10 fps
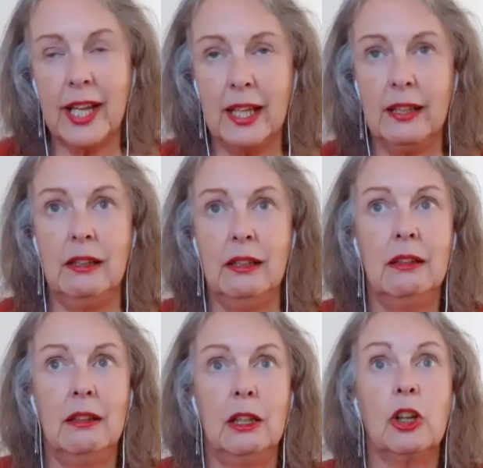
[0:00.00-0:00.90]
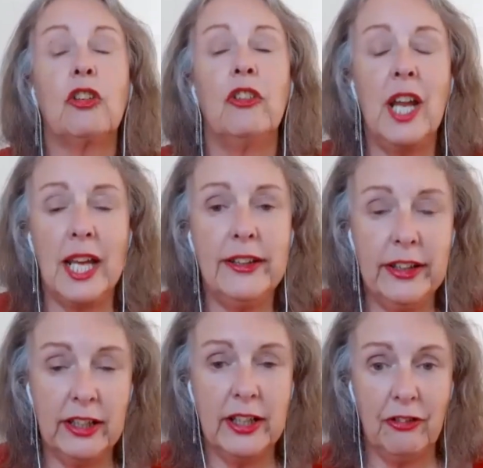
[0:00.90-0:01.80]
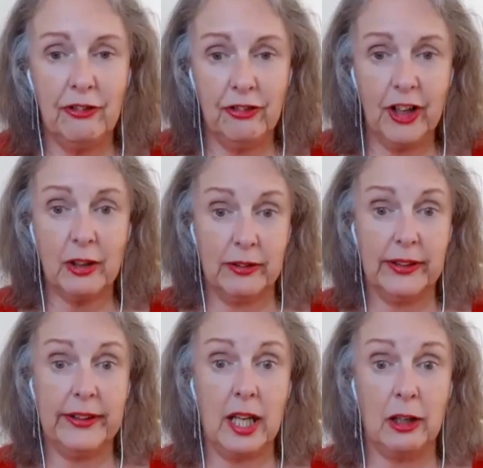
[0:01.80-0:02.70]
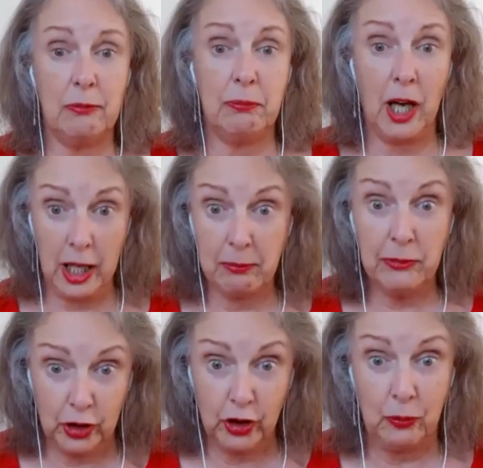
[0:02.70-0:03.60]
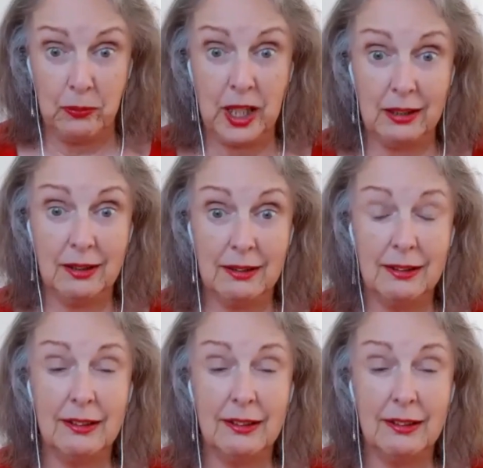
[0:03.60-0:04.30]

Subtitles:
is then creating a different frequency, I am assuming.